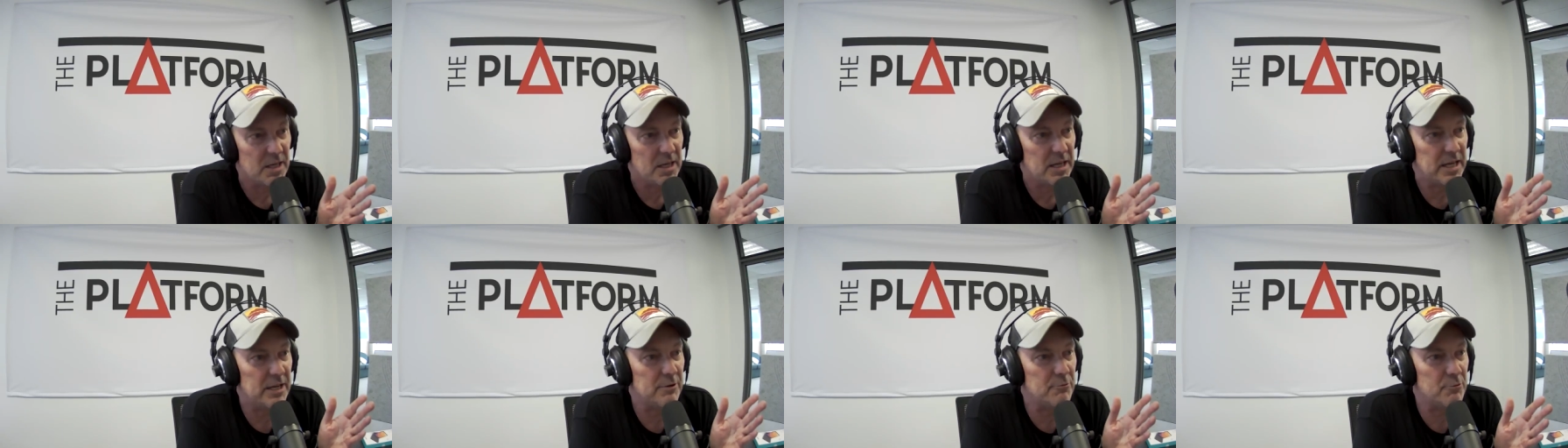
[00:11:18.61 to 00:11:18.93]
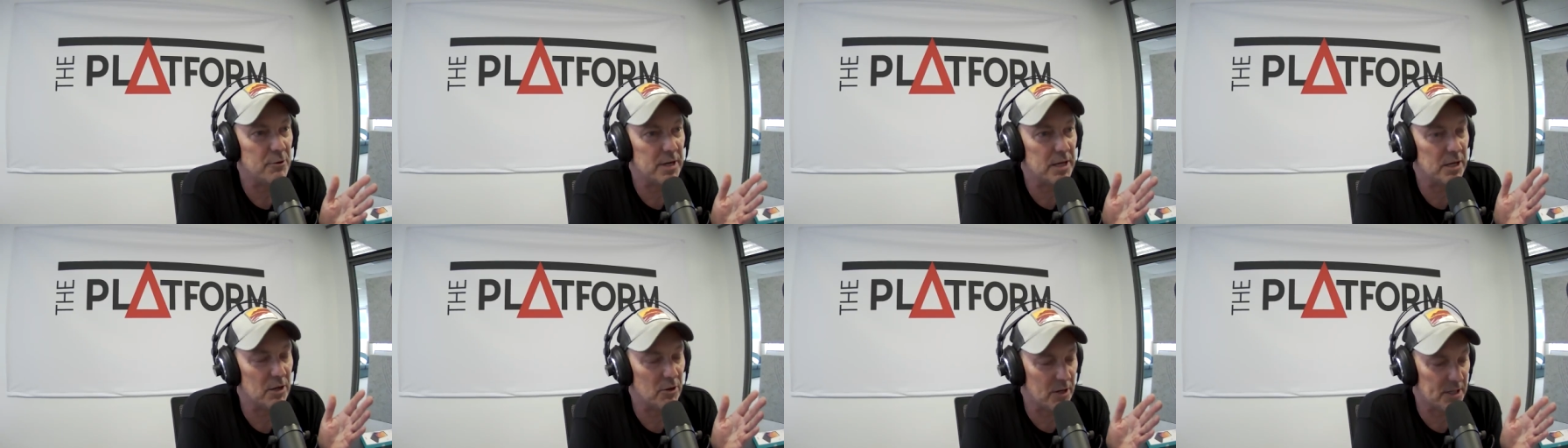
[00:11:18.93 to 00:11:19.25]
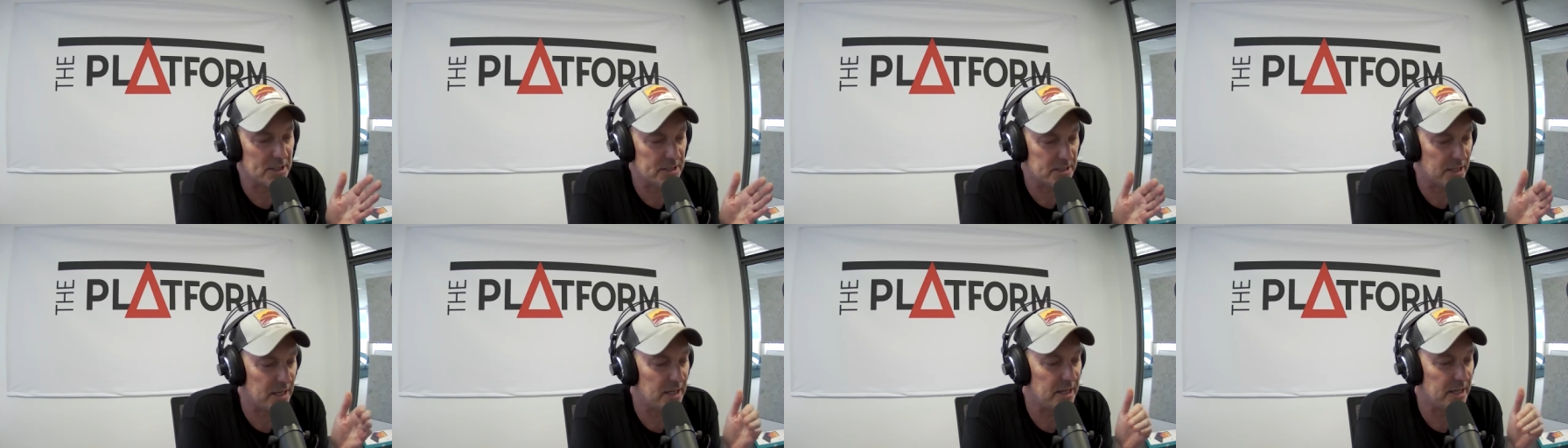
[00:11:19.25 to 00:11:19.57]
He
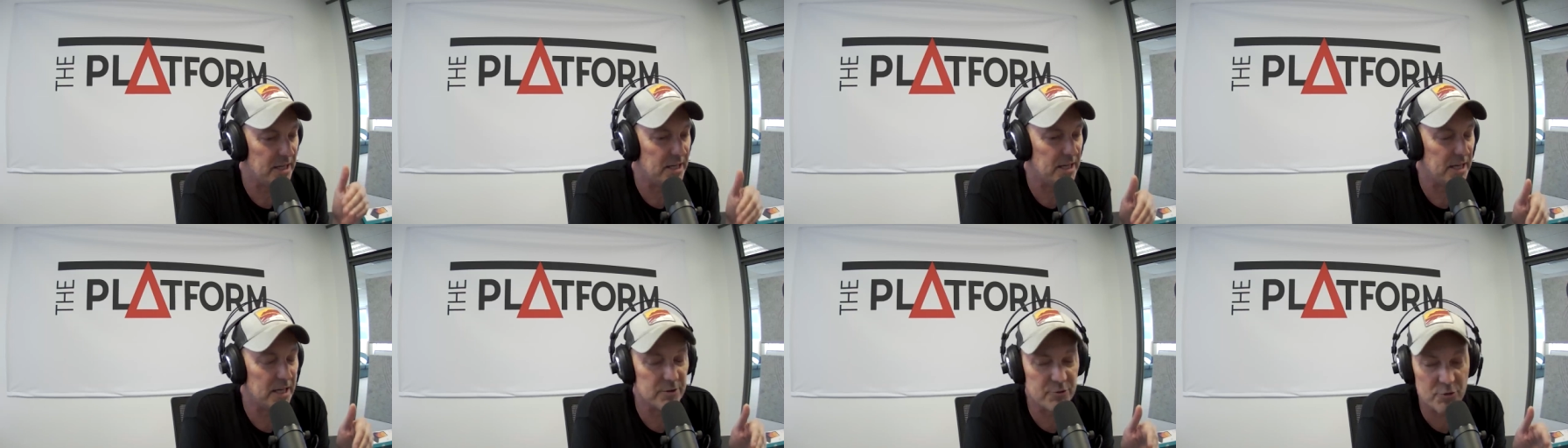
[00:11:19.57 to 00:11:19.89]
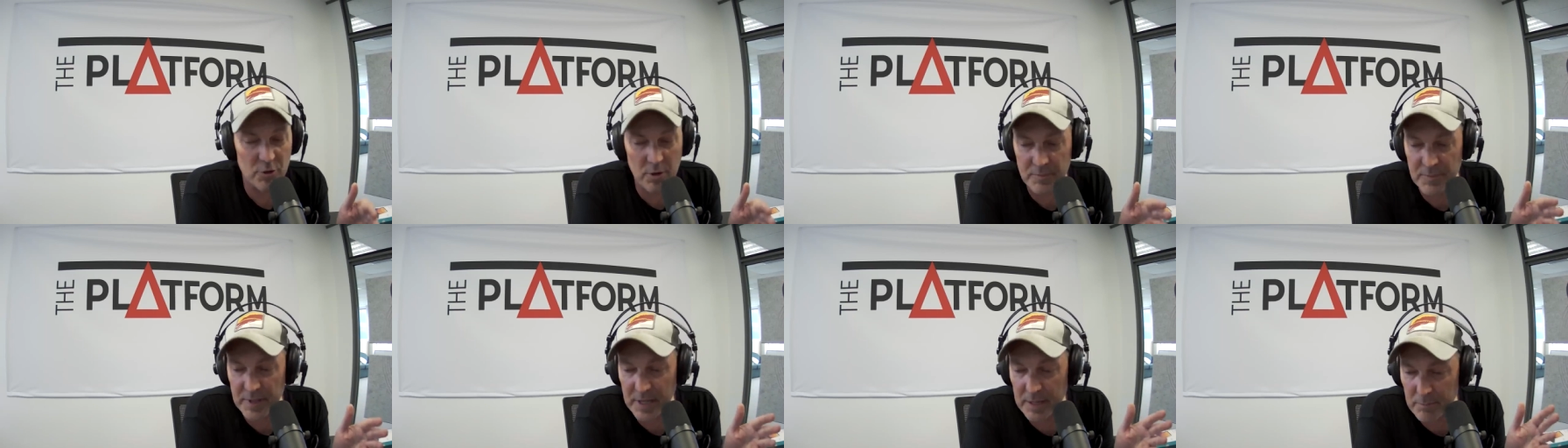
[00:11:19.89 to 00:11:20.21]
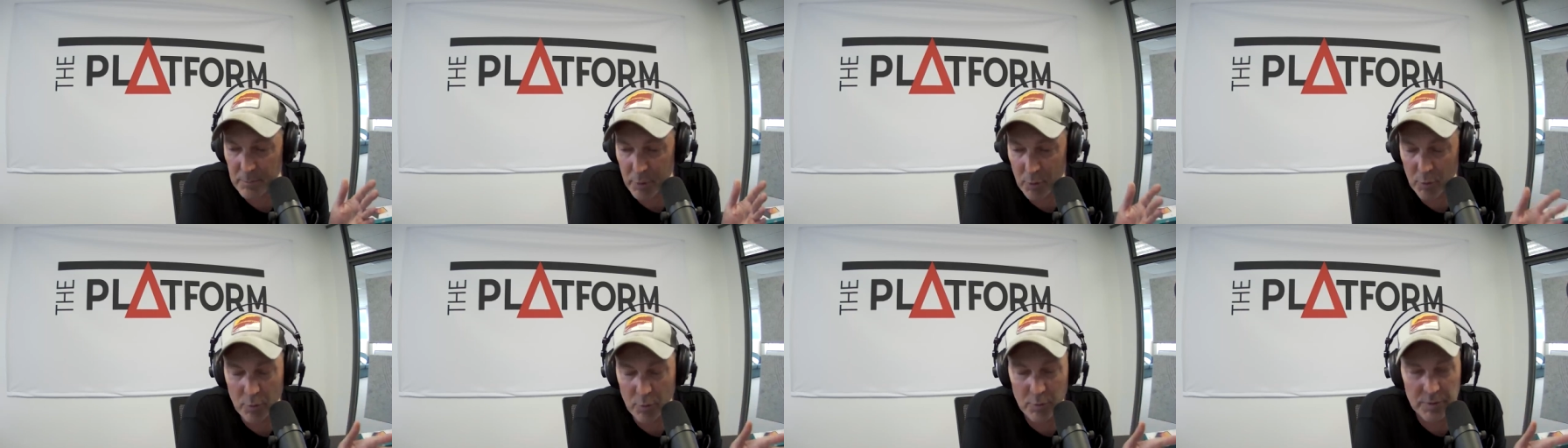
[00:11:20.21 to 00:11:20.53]
realised that he had dropped
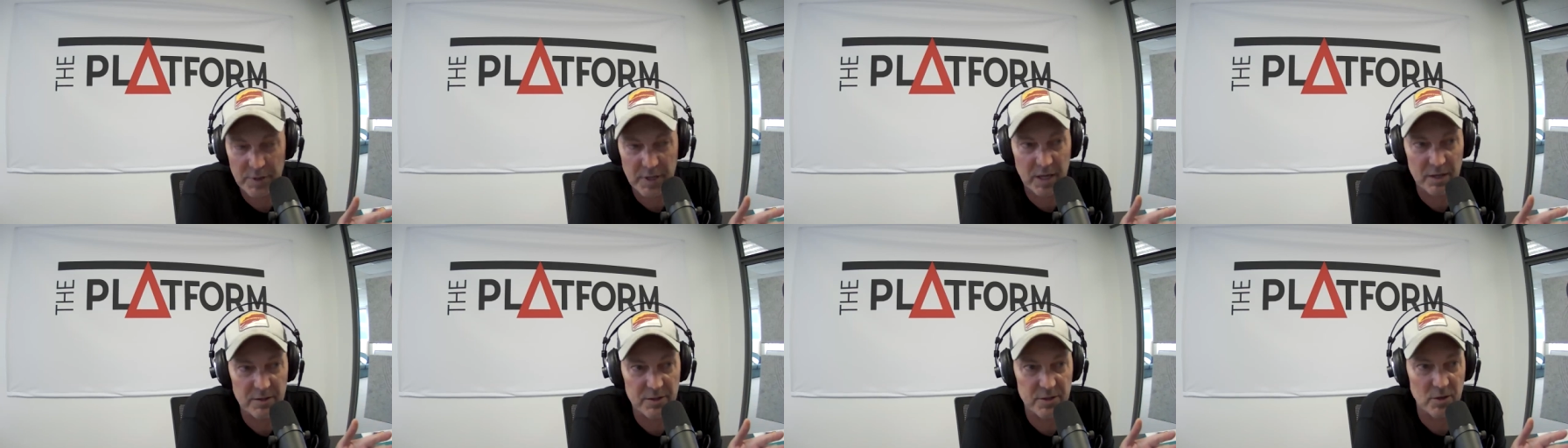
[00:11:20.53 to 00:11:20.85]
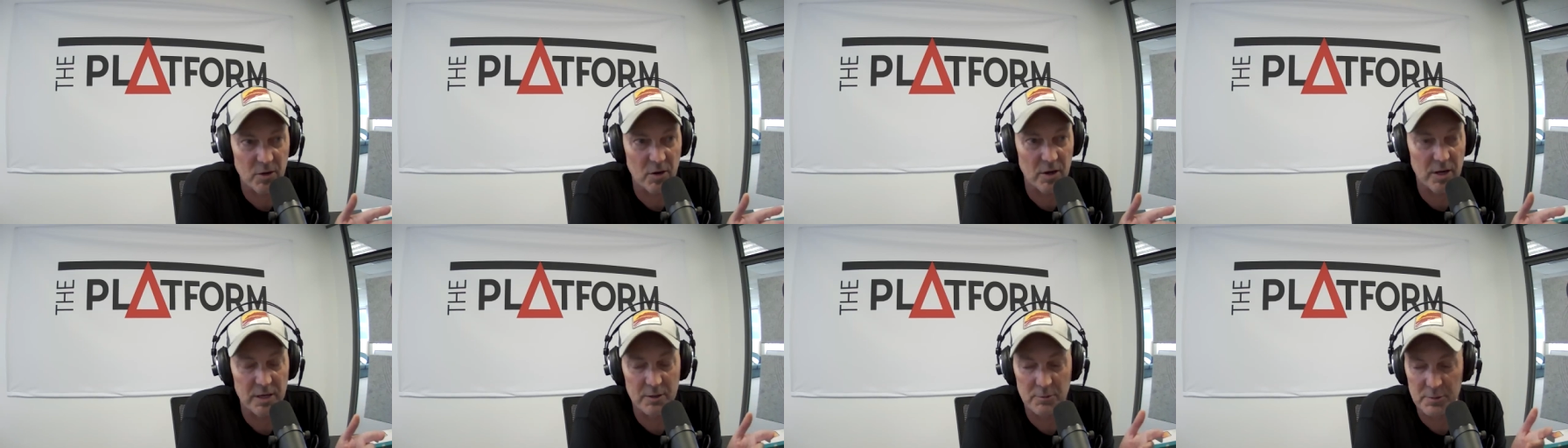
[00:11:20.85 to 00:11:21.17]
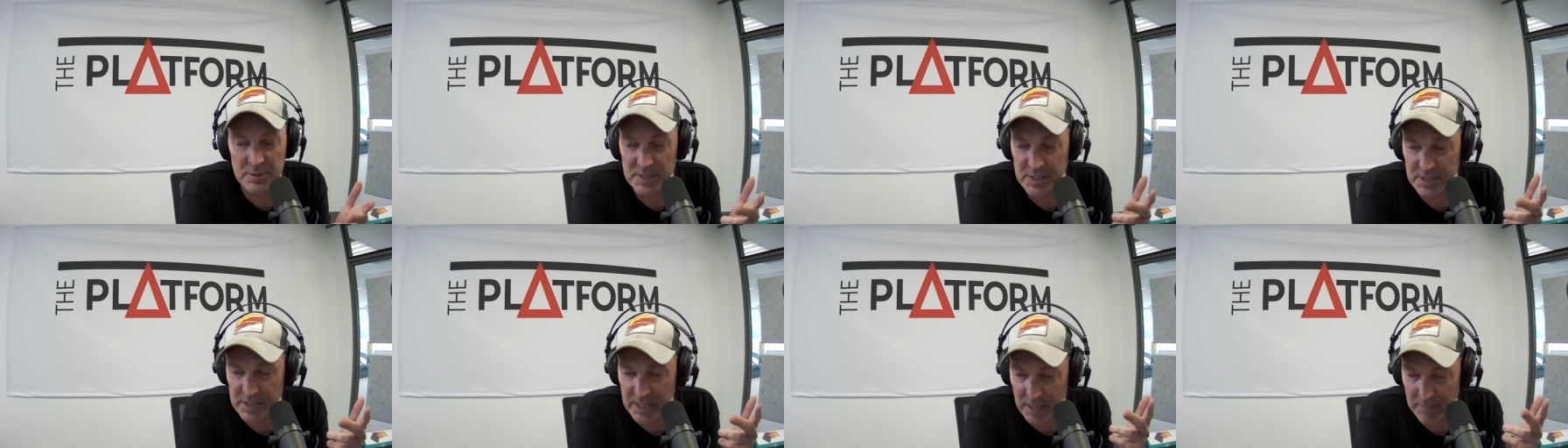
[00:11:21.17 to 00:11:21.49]
that ball the other night, or
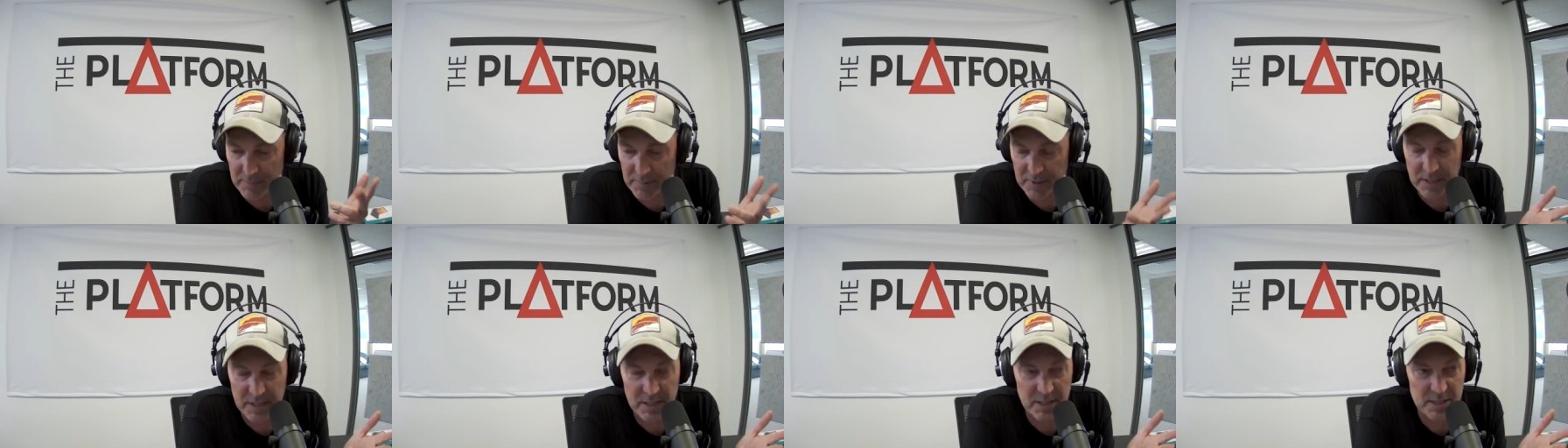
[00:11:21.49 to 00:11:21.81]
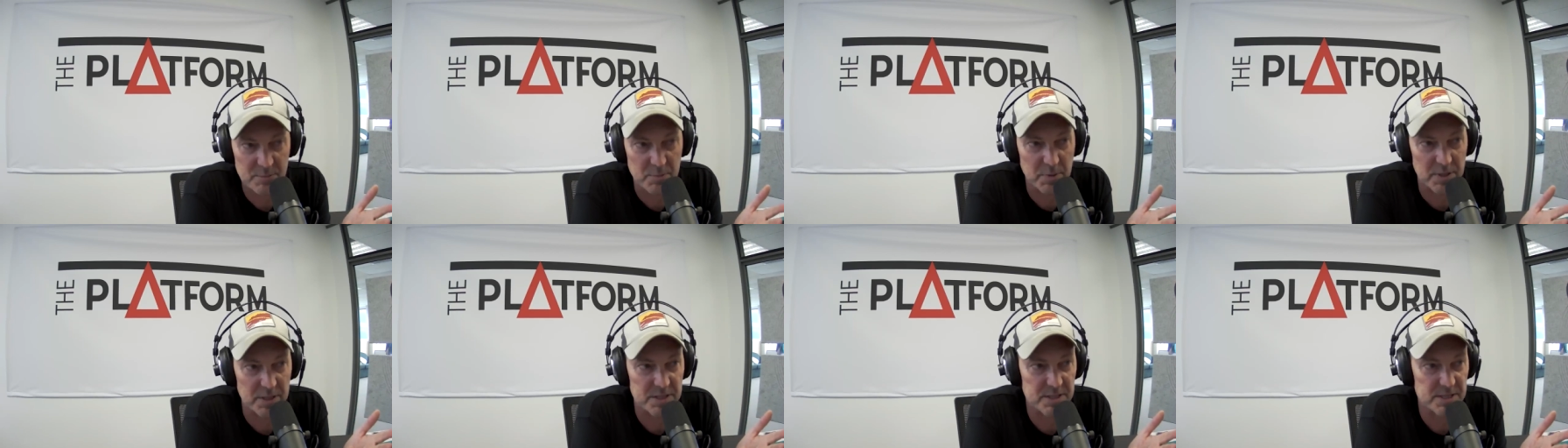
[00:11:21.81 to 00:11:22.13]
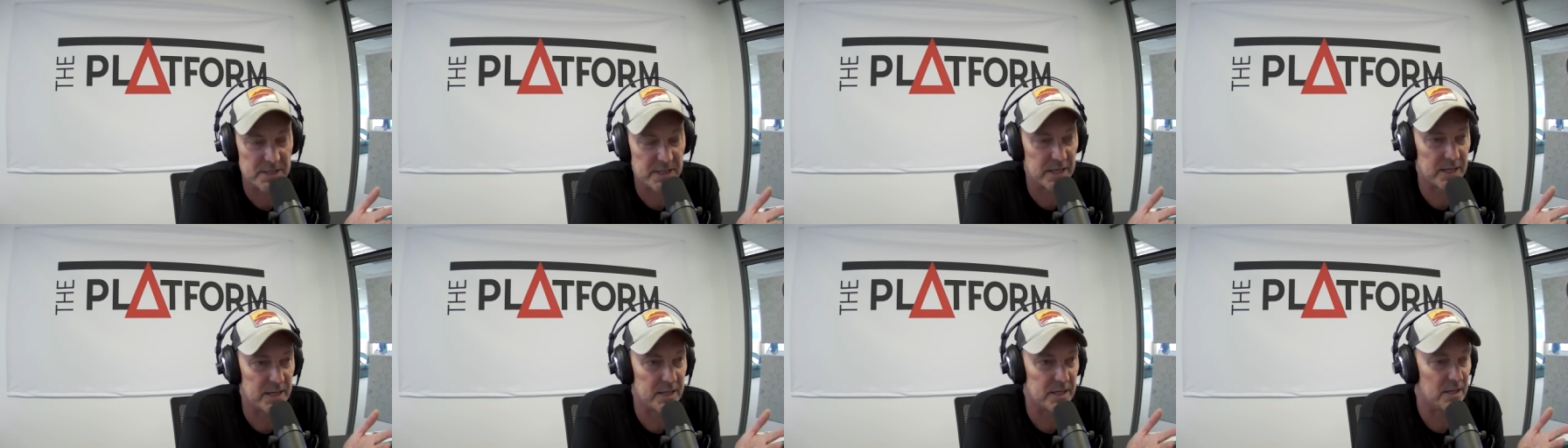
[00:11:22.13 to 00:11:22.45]
just happened in a split
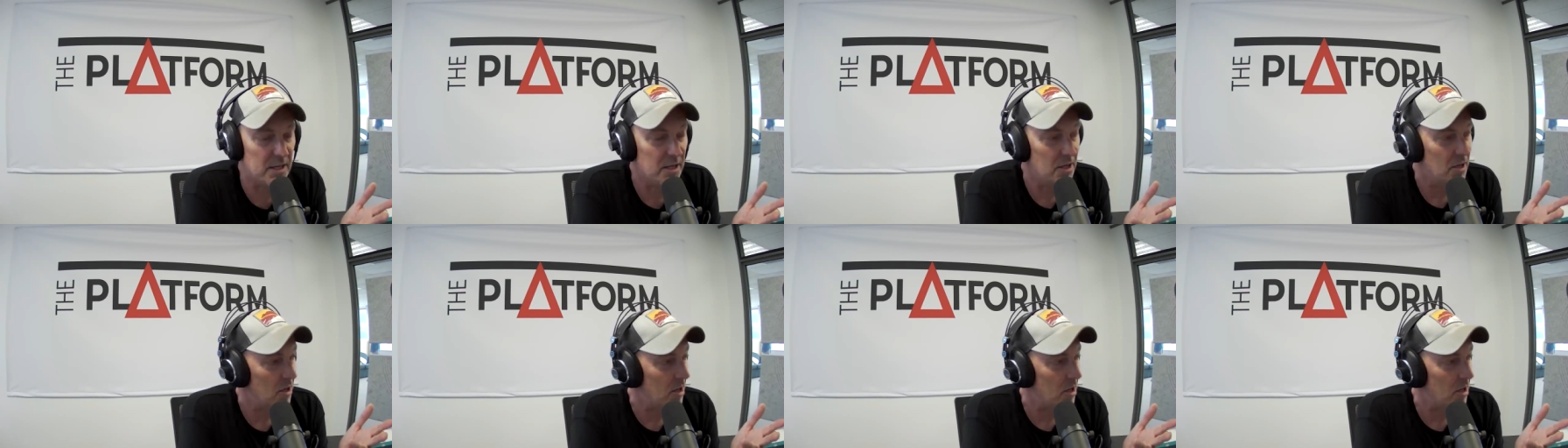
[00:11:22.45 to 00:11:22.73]
second.